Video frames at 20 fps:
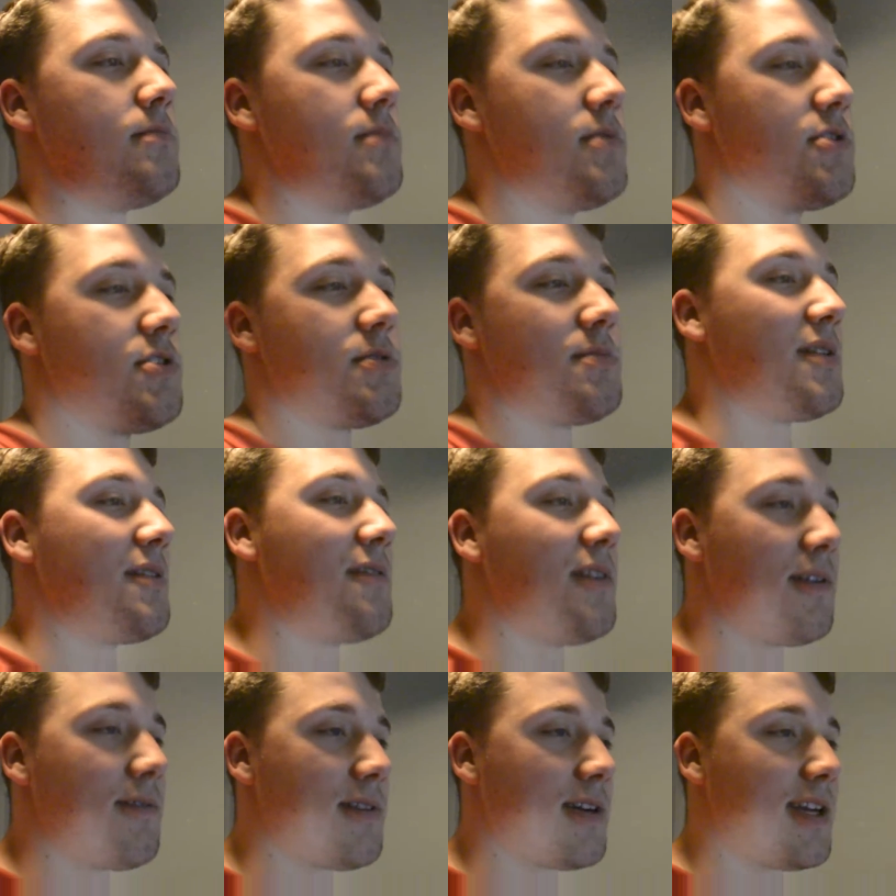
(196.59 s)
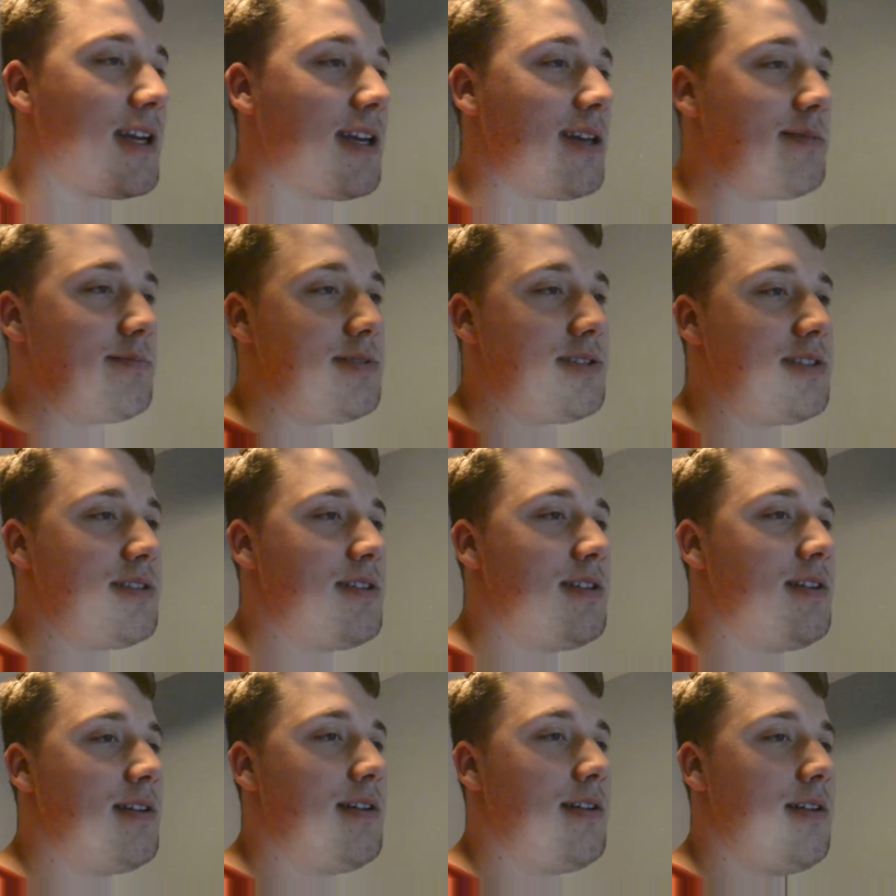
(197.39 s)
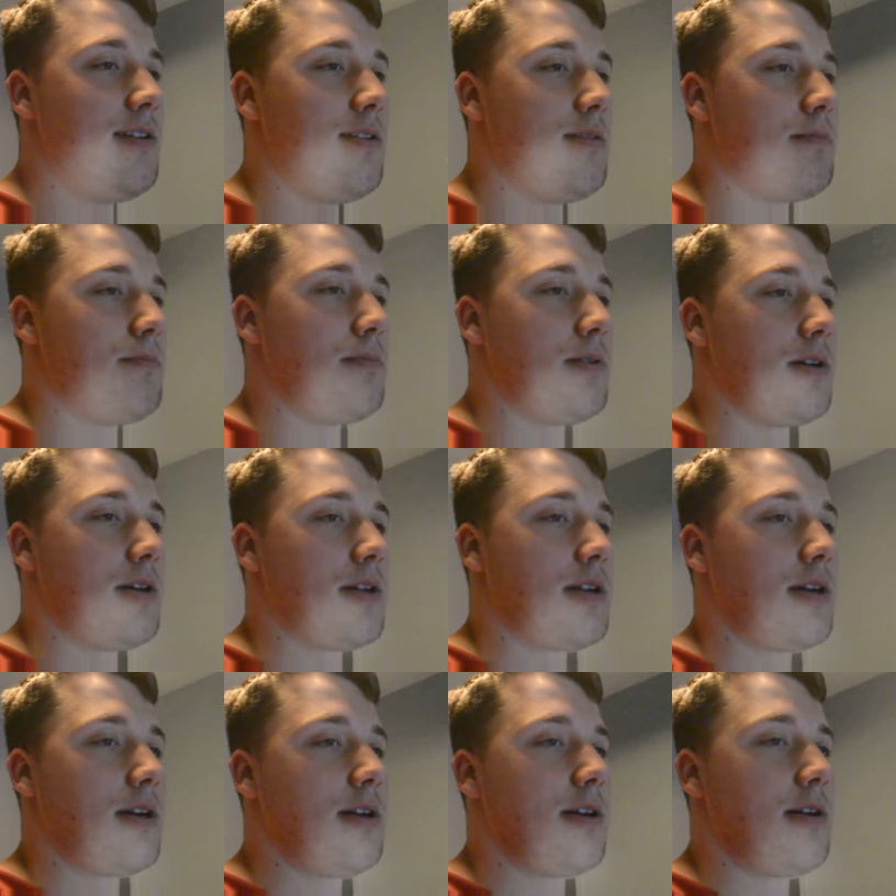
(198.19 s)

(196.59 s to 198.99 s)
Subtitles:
Those are my favorite games. But